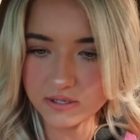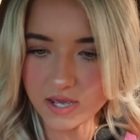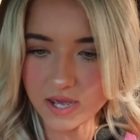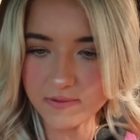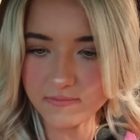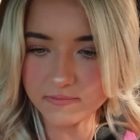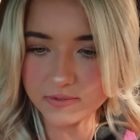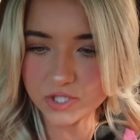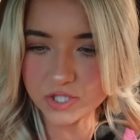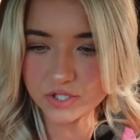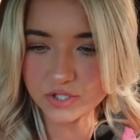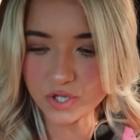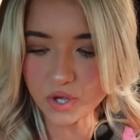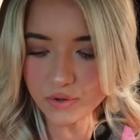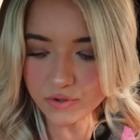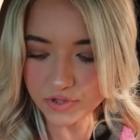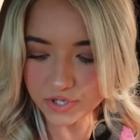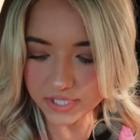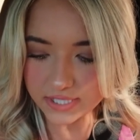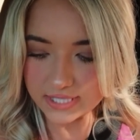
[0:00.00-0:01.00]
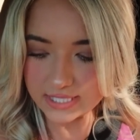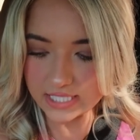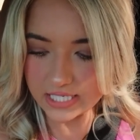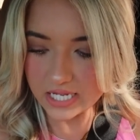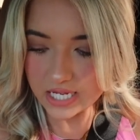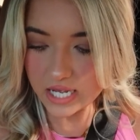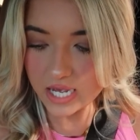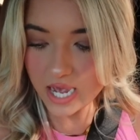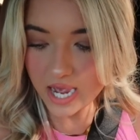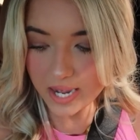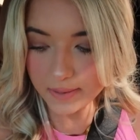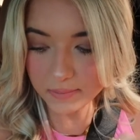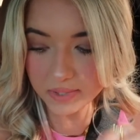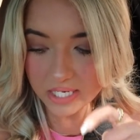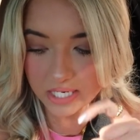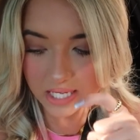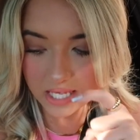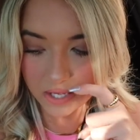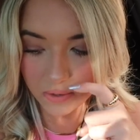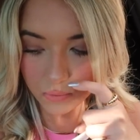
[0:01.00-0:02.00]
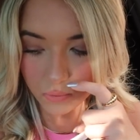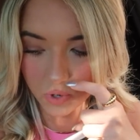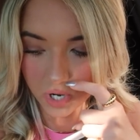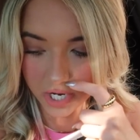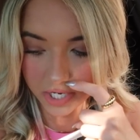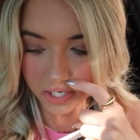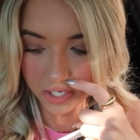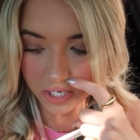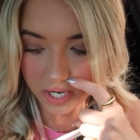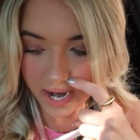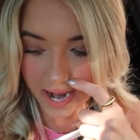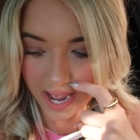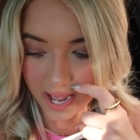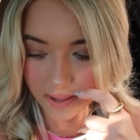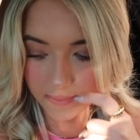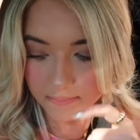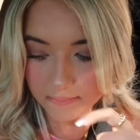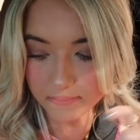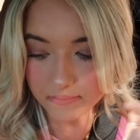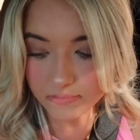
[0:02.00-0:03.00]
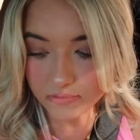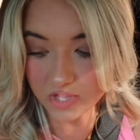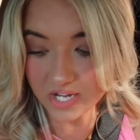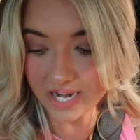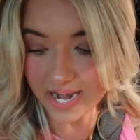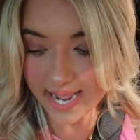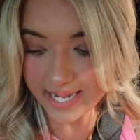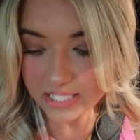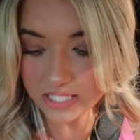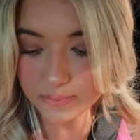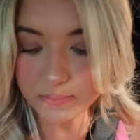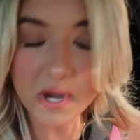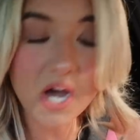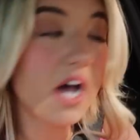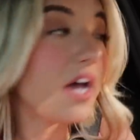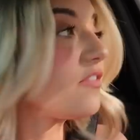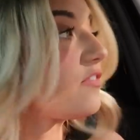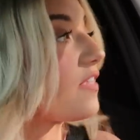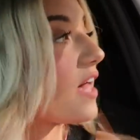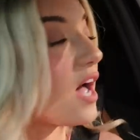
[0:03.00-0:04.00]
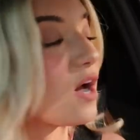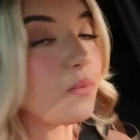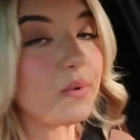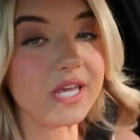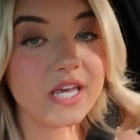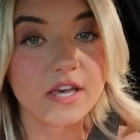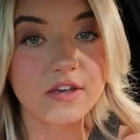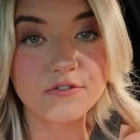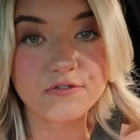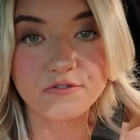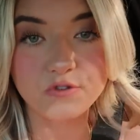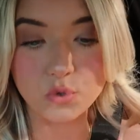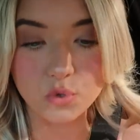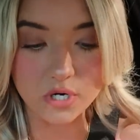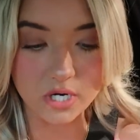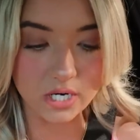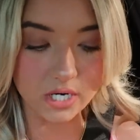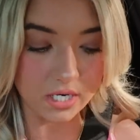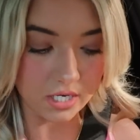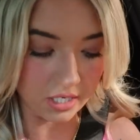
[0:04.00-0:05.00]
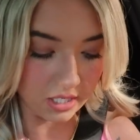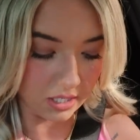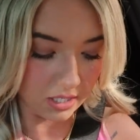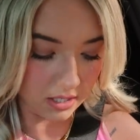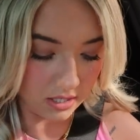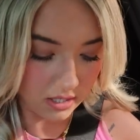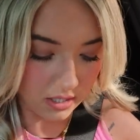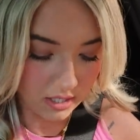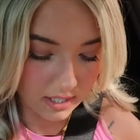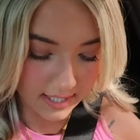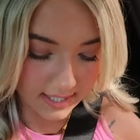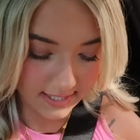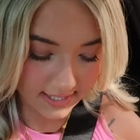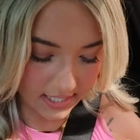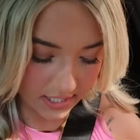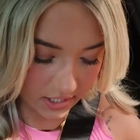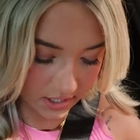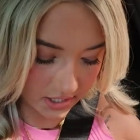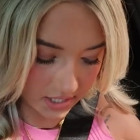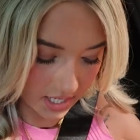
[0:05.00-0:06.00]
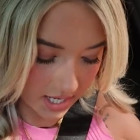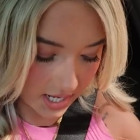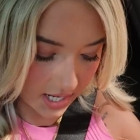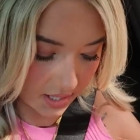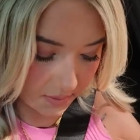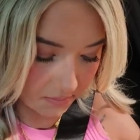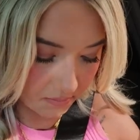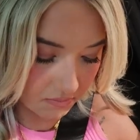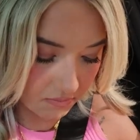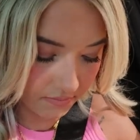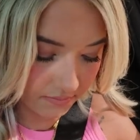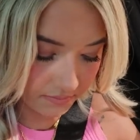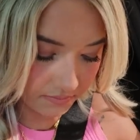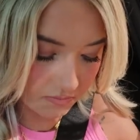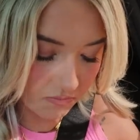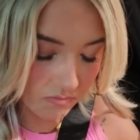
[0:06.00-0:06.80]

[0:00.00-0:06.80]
I'm so thirsty. I'm gonna get water at the next spot that we get for dinner time.